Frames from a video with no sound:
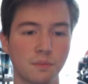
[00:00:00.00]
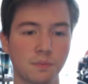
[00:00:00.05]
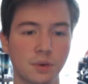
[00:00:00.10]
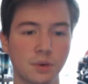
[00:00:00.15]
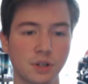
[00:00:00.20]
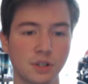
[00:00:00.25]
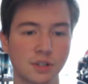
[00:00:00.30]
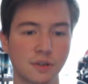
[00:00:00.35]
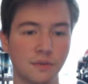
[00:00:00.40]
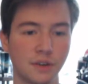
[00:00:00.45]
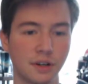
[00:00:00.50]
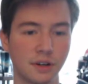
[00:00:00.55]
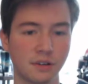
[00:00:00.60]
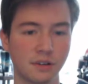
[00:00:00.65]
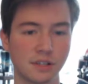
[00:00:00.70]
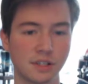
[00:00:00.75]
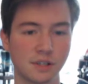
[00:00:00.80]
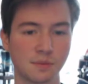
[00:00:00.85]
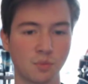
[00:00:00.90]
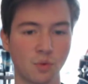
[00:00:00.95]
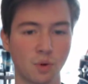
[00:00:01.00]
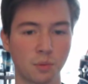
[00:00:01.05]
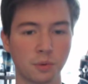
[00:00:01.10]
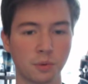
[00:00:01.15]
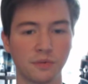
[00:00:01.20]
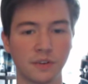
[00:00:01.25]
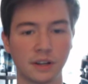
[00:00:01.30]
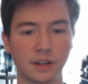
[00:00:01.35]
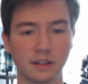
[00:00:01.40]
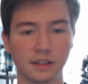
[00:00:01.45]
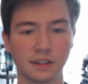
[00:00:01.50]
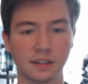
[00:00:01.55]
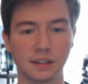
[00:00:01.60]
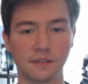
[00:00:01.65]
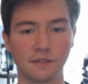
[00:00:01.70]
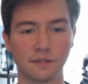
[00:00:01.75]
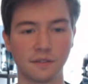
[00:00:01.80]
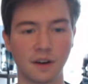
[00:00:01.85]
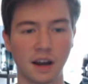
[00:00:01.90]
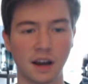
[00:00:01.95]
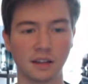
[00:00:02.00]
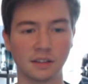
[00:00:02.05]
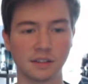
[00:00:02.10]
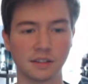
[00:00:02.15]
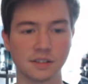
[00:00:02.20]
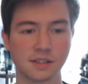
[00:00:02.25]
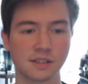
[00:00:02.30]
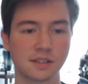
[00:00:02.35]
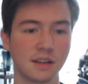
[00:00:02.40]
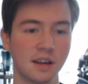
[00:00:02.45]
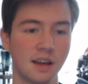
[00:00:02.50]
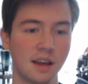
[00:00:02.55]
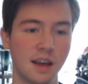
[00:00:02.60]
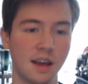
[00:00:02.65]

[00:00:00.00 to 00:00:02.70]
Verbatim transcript: Perseverance is more prevailing than violence,